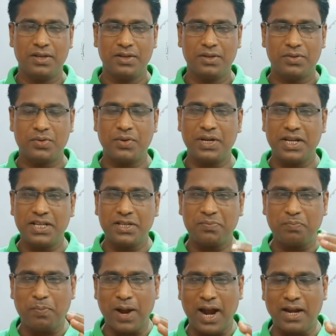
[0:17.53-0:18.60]
So it is
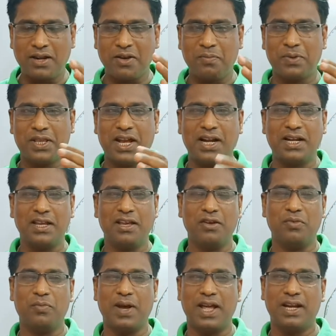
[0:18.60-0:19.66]
part of that
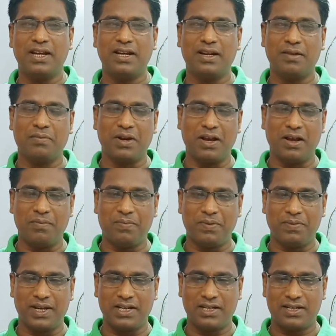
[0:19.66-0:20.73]
human
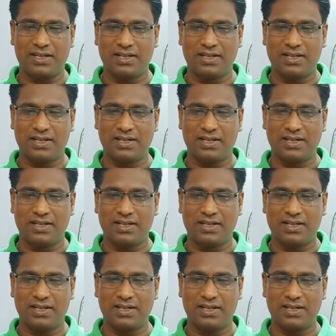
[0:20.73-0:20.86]
development.